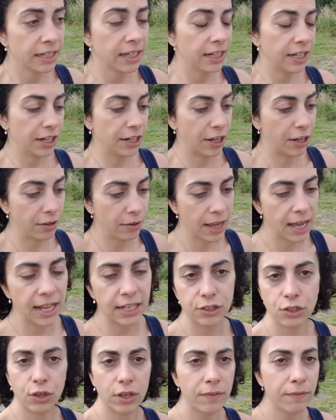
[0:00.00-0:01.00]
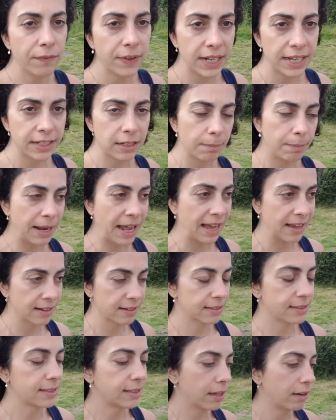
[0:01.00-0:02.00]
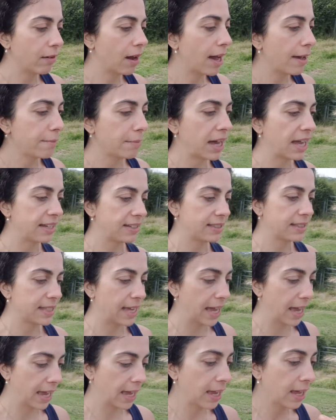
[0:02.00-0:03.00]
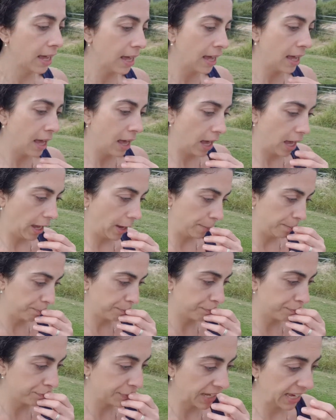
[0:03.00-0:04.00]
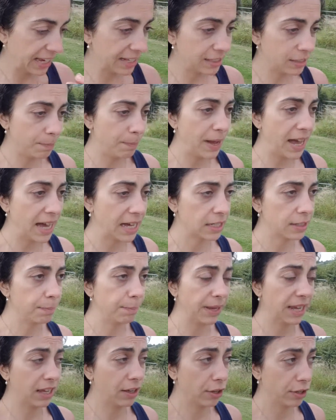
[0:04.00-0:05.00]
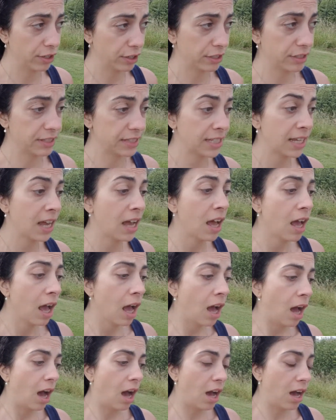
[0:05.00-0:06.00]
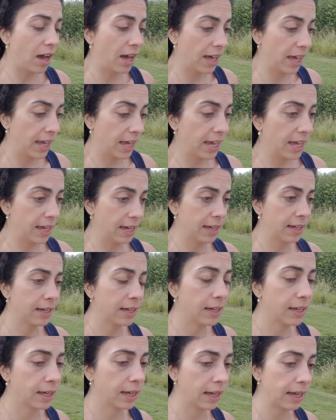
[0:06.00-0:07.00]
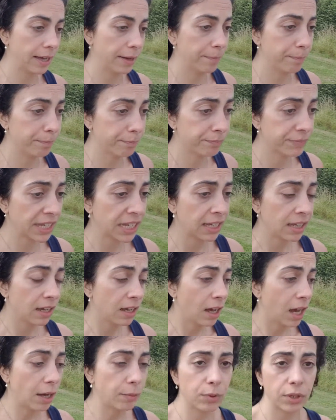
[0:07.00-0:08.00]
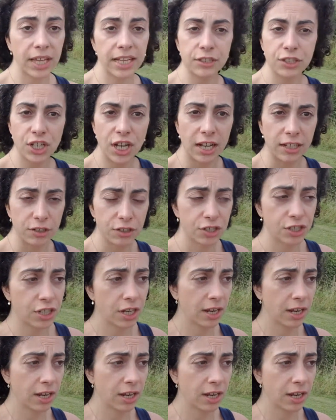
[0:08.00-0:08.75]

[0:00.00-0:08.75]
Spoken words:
you know, and you can fill in the blanks. So I might say it's bad because I will get judged,